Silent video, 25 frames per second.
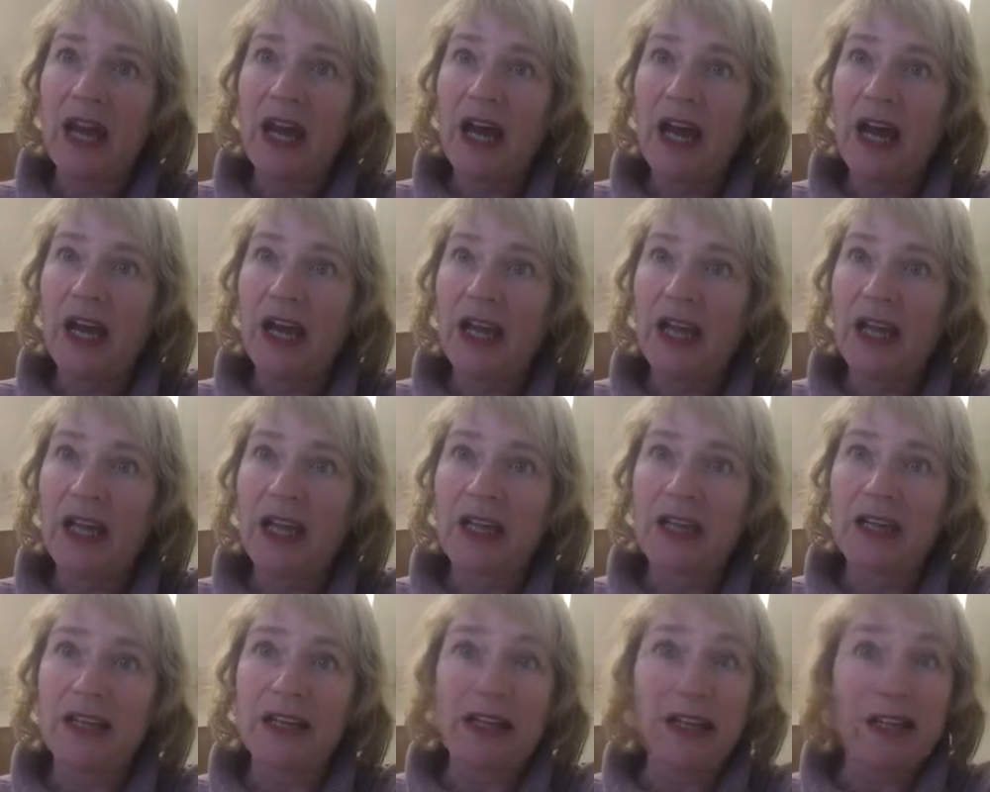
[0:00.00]

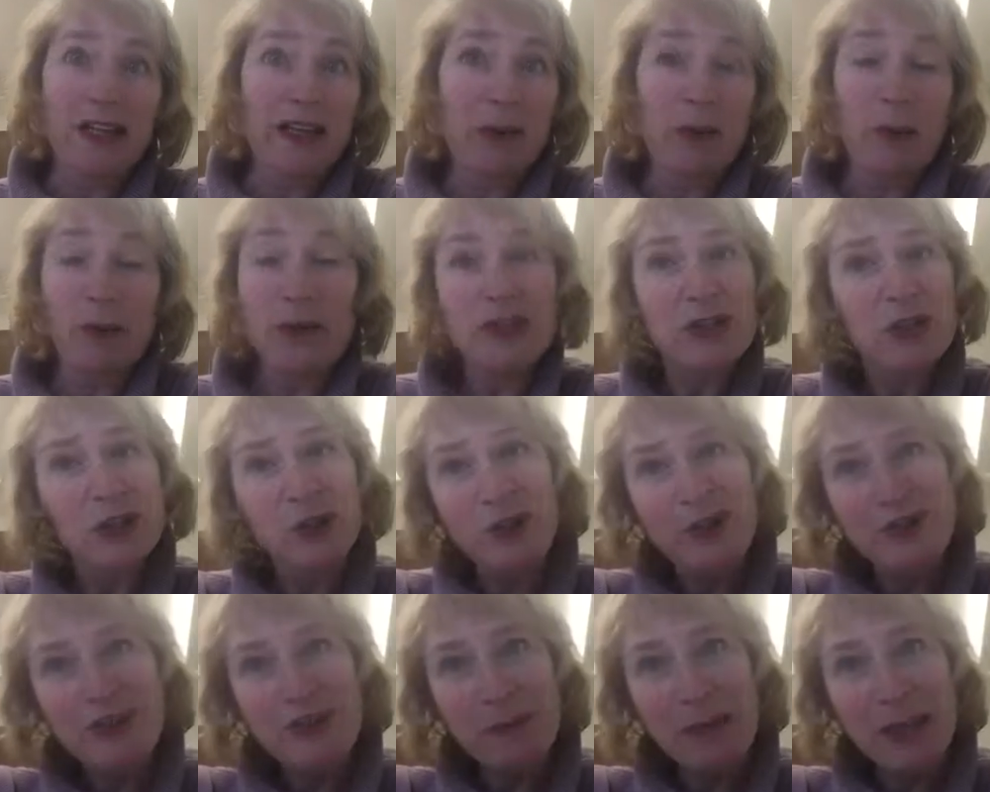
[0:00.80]
I want to
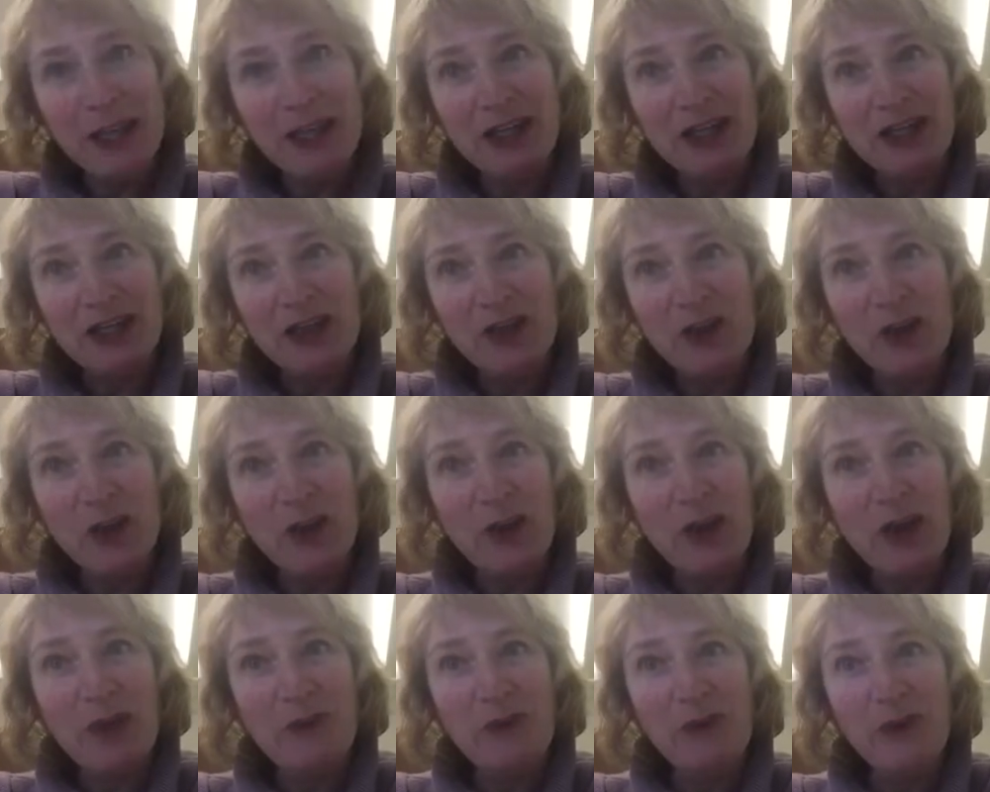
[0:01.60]
learn Spanish,
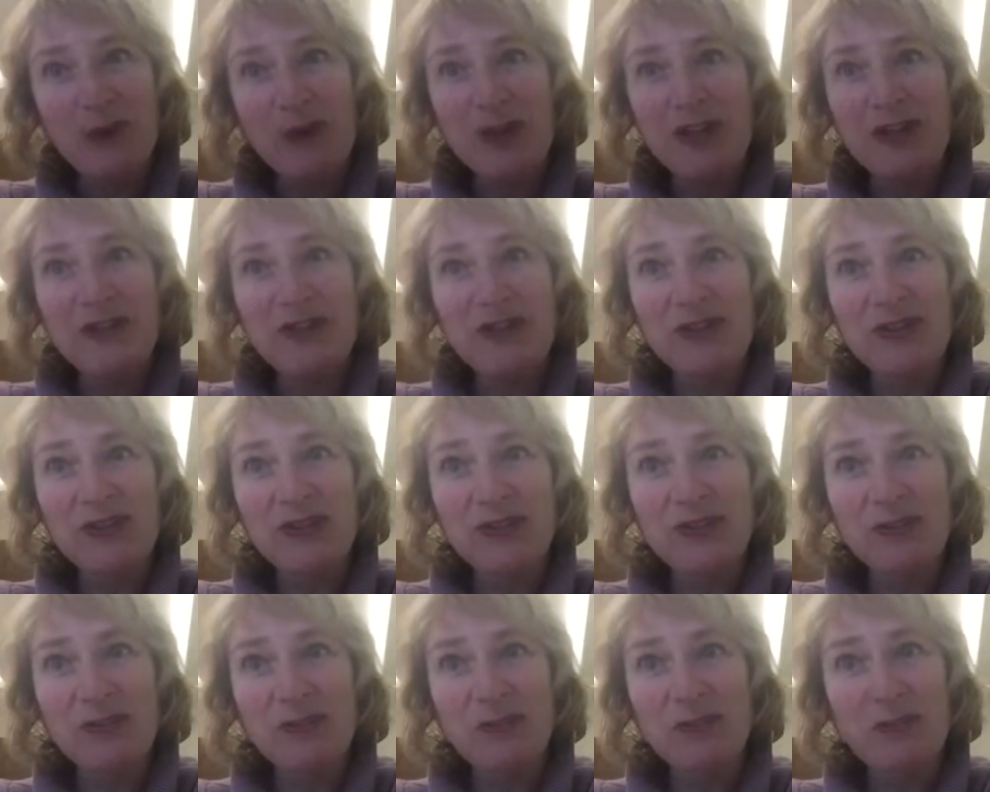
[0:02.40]
so I'm going
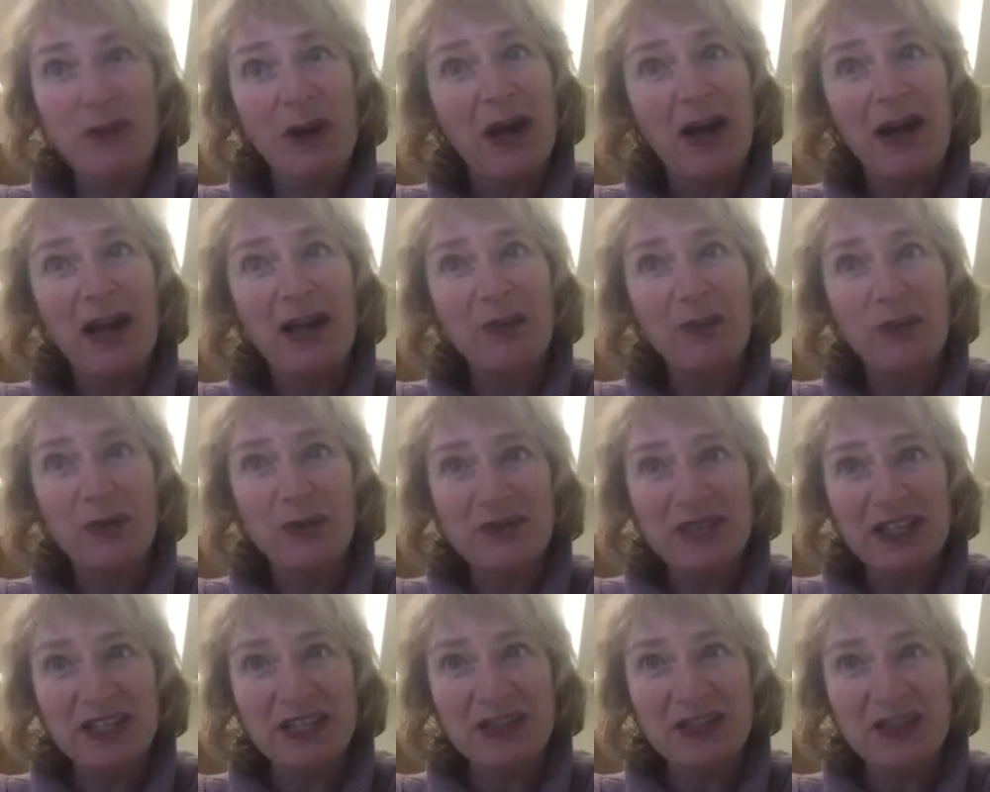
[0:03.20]
to buy
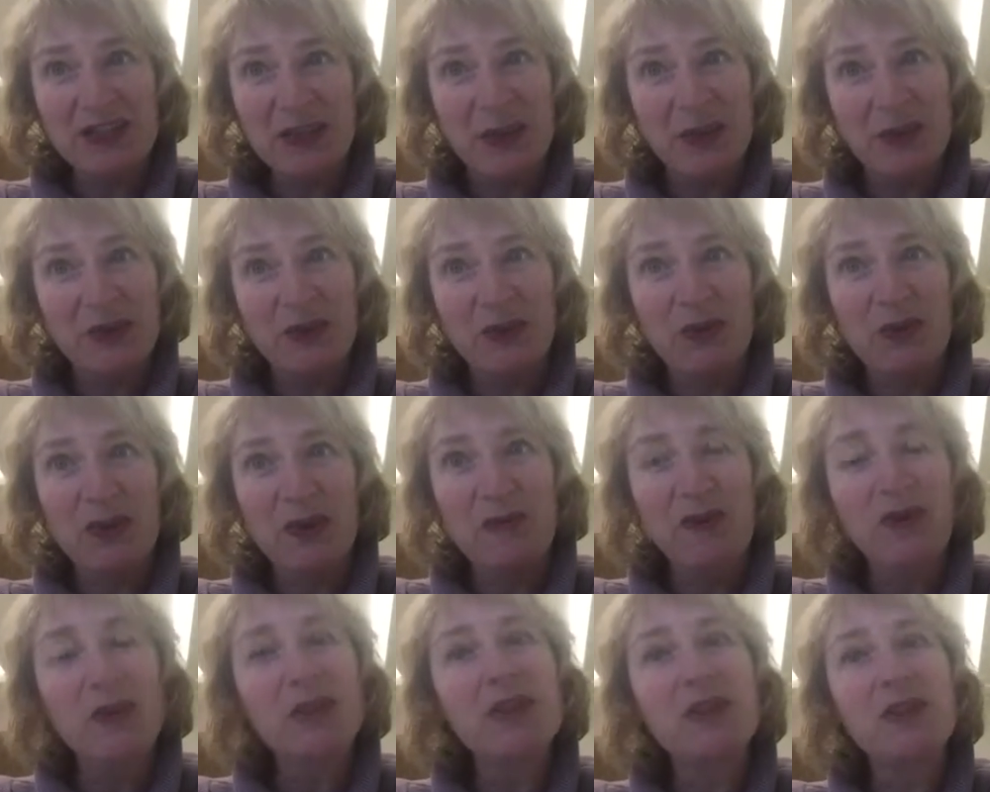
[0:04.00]
Rosetta Stone, or
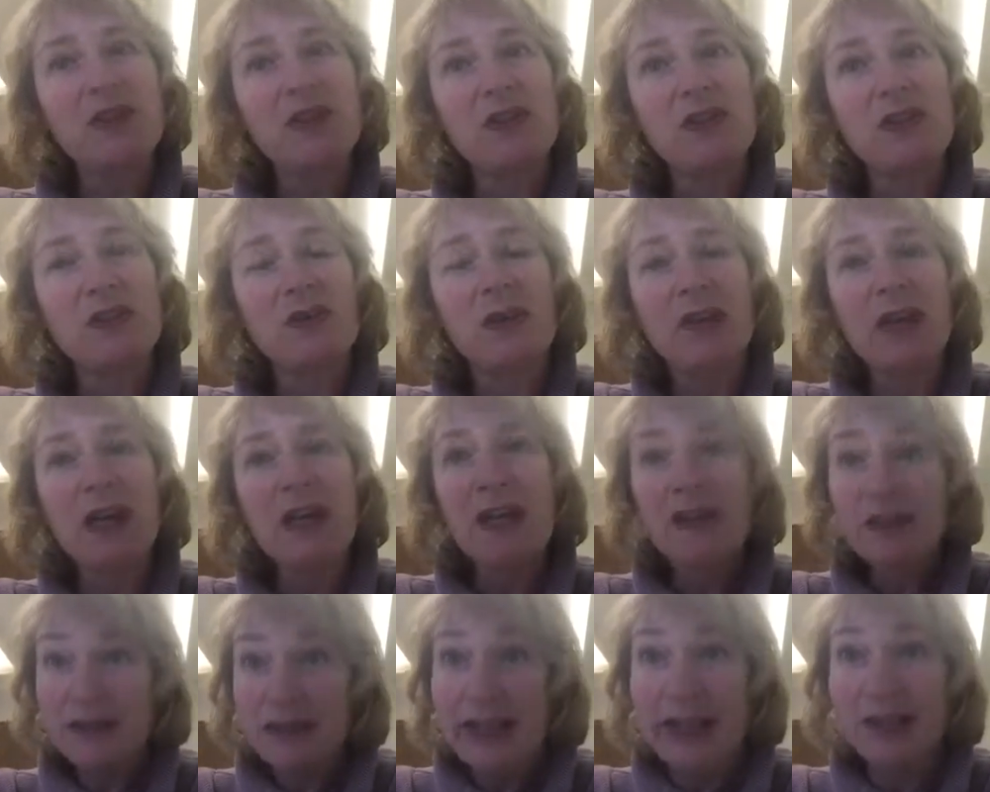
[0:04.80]
I'm going to
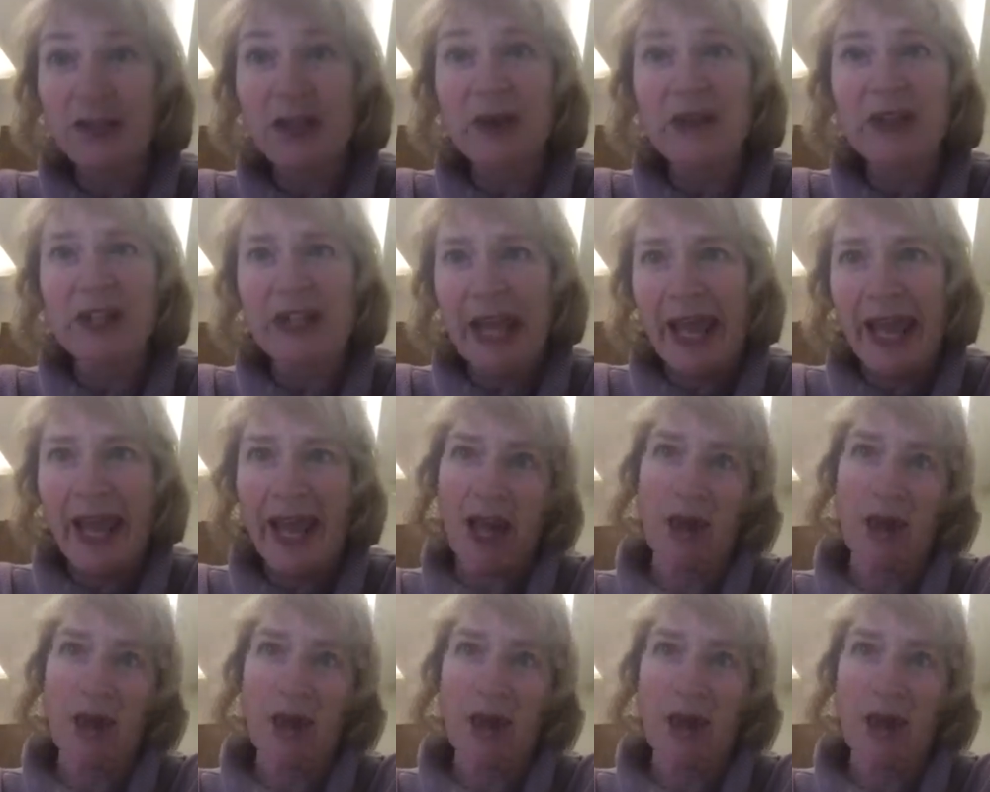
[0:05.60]
download an